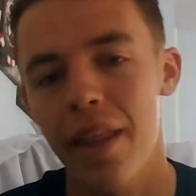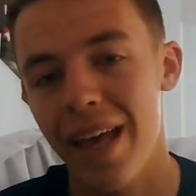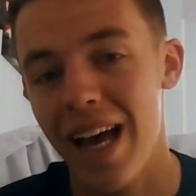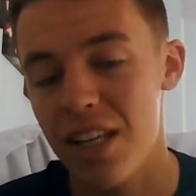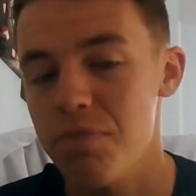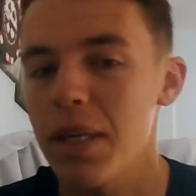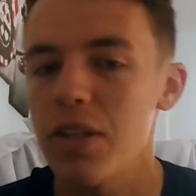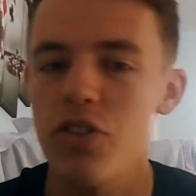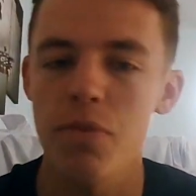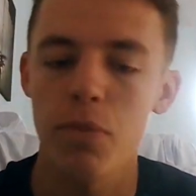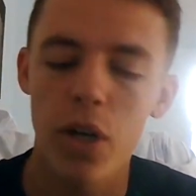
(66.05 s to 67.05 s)
There has been
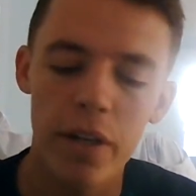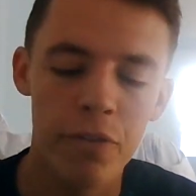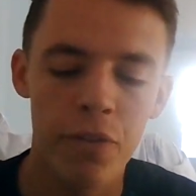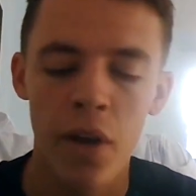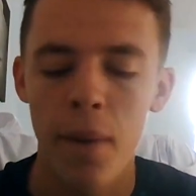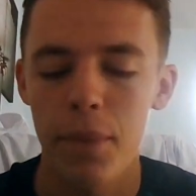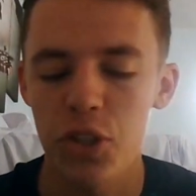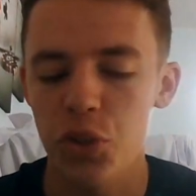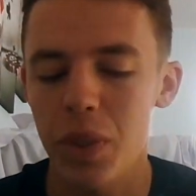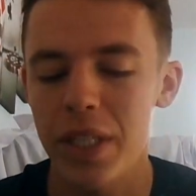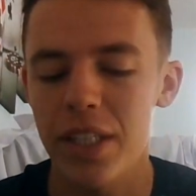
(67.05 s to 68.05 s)
some life
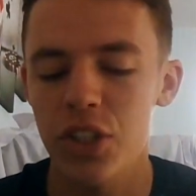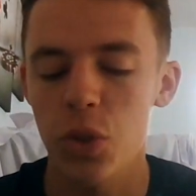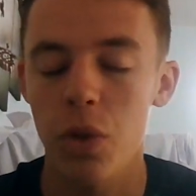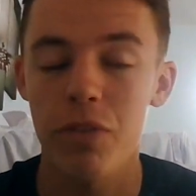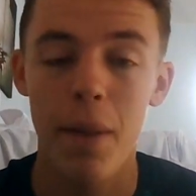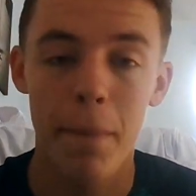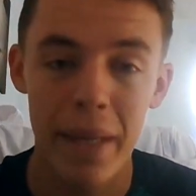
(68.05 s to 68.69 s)
between the two of them.